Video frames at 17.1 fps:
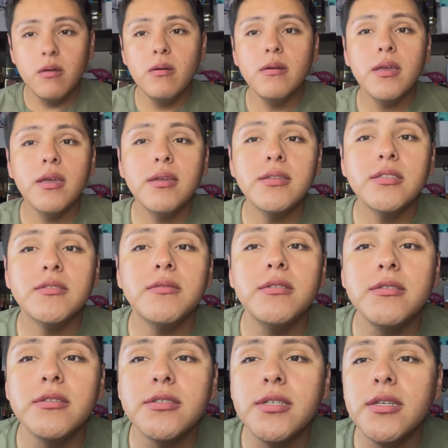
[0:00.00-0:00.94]
Okay, that's what it
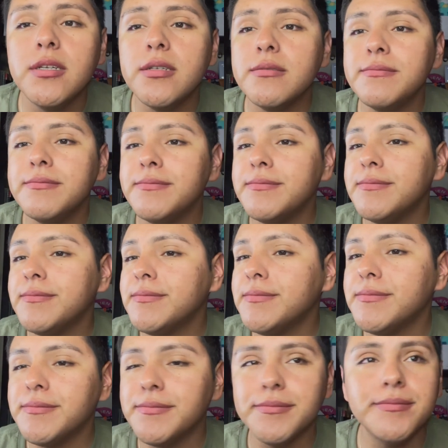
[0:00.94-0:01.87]
looks like.
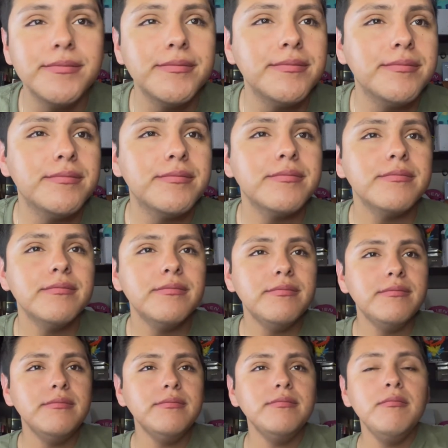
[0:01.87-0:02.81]

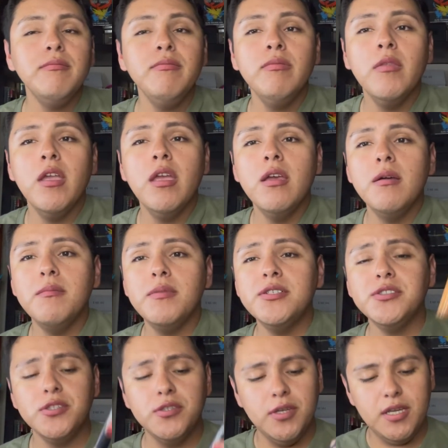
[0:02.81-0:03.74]
Please
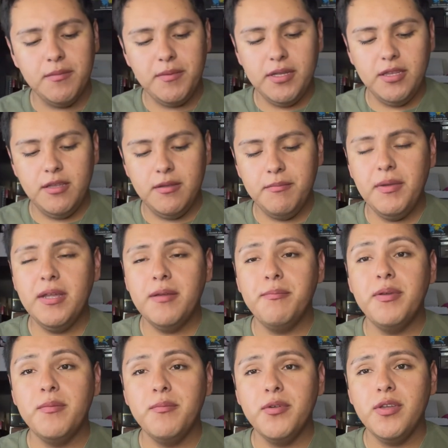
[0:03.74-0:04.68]
don't look at my lip, my
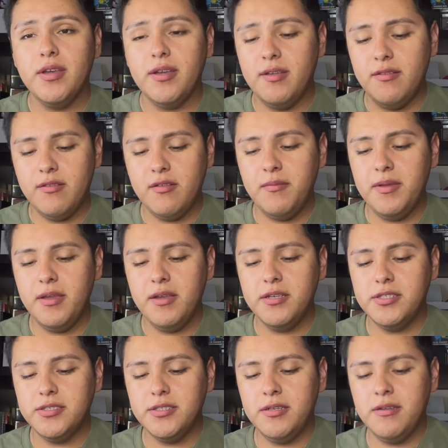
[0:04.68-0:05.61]
pimple, guys. Oh my
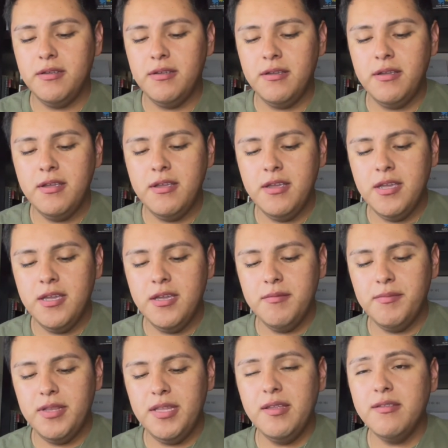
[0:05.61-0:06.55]
gosh.
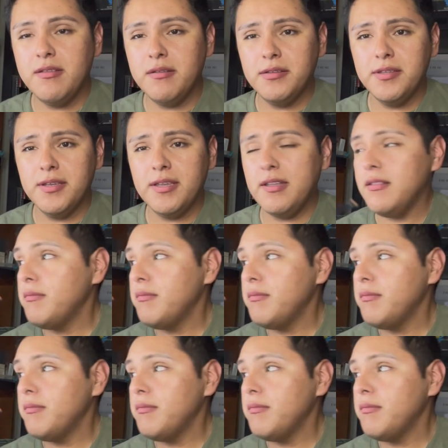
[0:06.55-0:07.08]
Please don't look